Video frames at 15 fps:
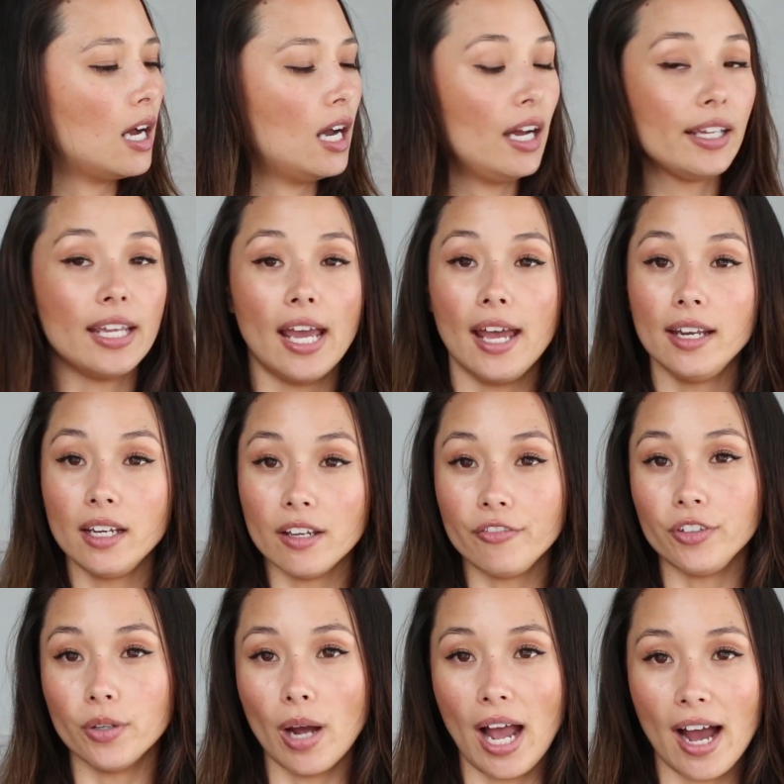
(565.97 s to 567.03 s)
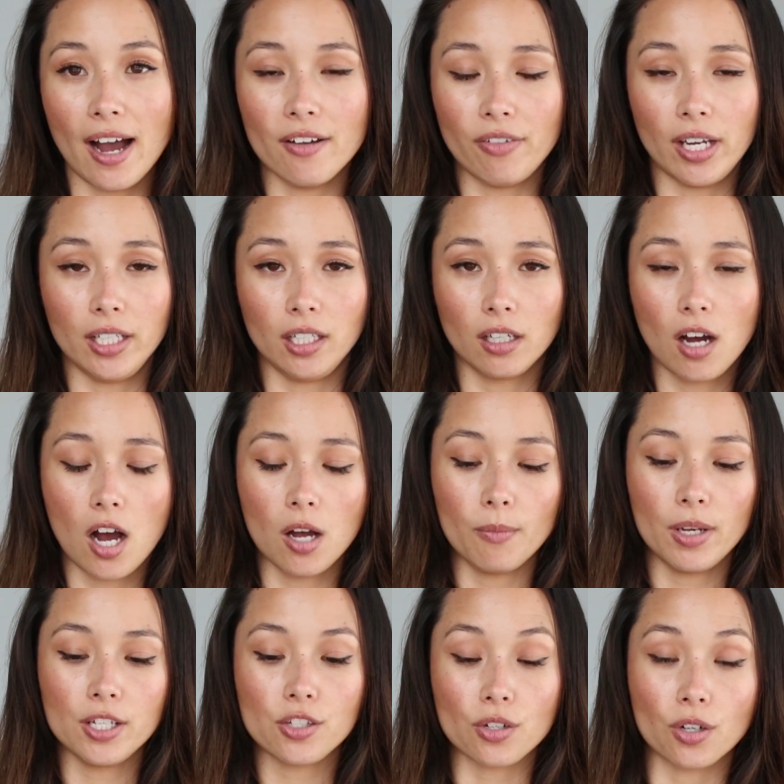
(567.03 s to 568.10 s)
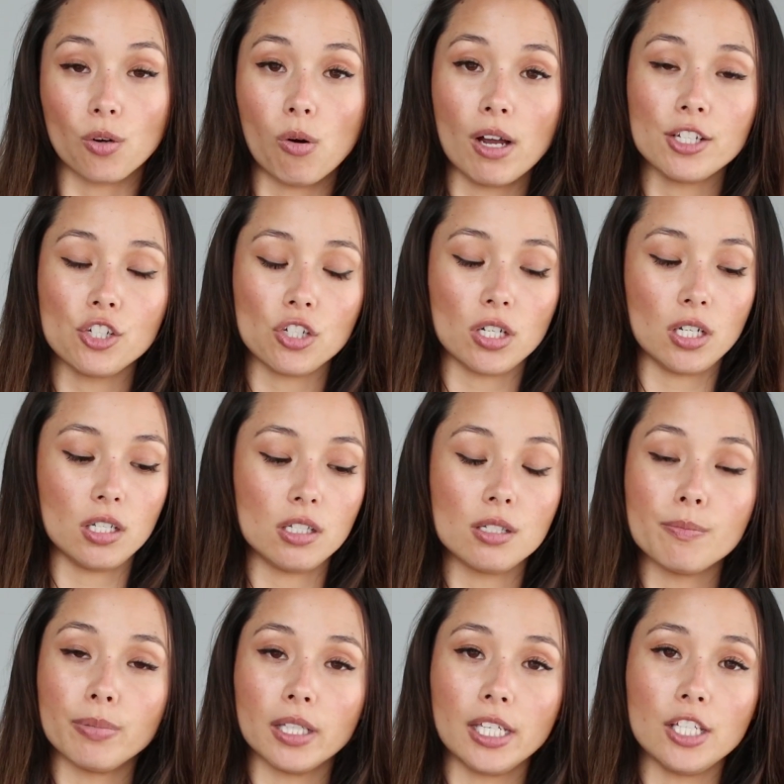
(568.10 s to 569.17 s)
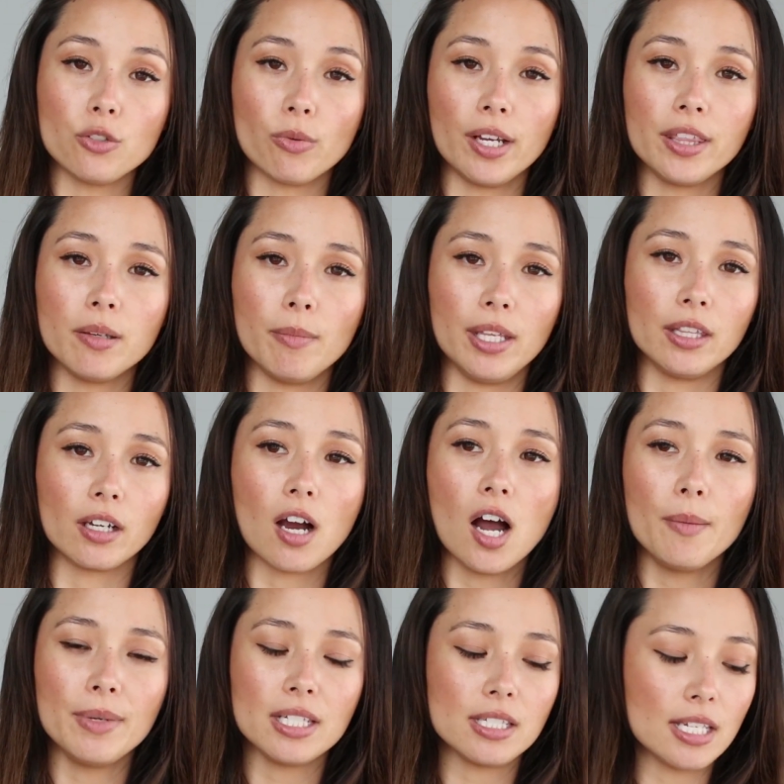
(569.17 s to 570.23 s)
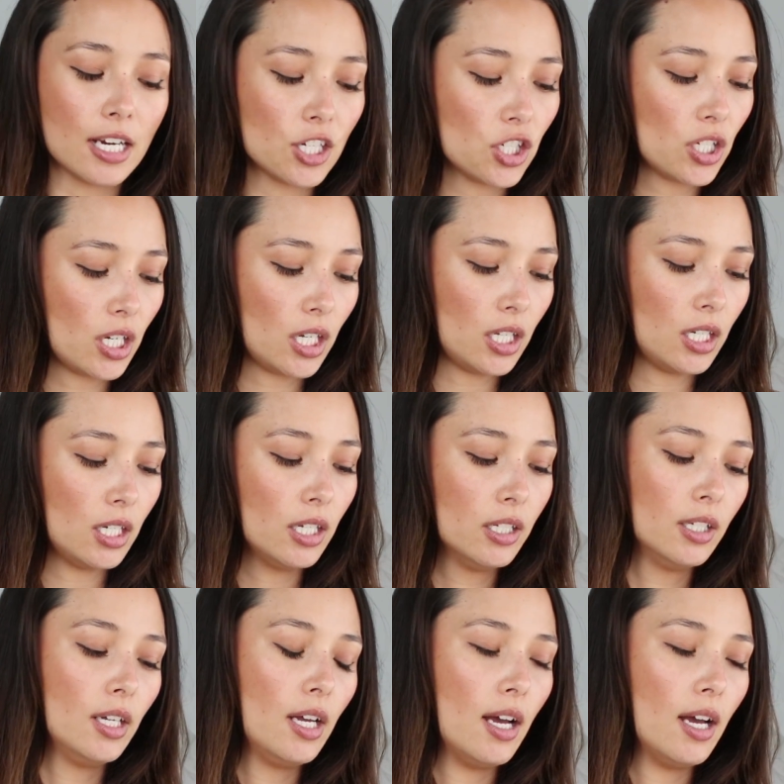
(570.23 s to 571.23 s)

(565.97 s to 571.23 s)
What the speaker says: Again, if you have any comments or questions, please write them in the comment section.